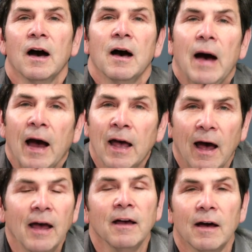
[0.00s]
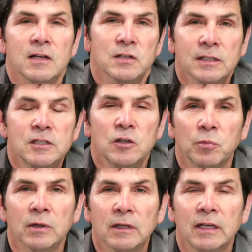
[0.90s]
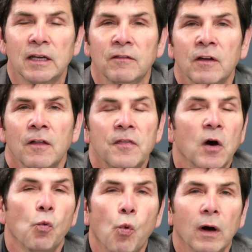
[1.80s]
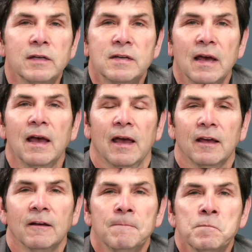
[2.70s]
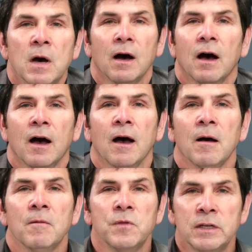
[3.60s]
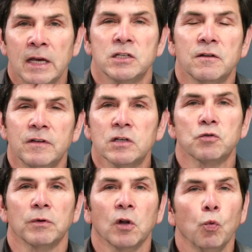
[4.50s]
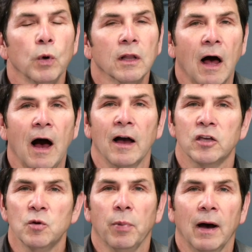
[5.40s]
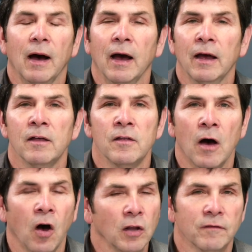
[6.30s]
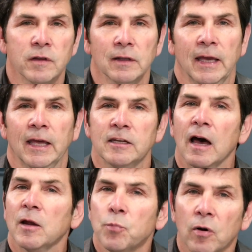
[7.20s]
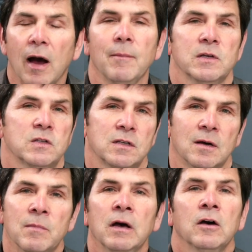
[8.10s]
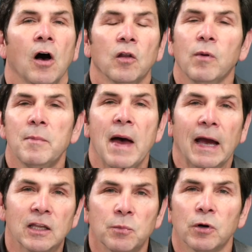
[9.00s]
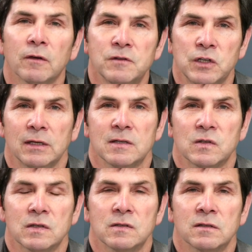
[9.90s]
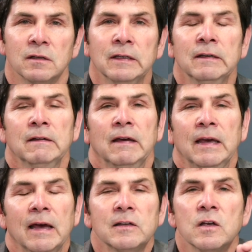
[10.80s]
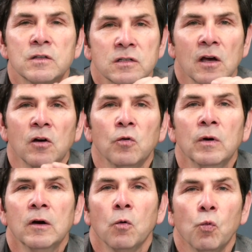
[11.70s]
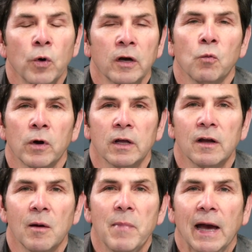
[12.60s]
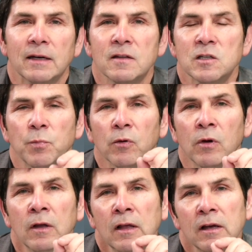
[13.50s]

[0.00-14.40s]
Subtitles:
I honestly do believe that one day the nation of Israel will occupy all of the land God promised them all the way back in the book of Genesis. And so we're going to come back to this, but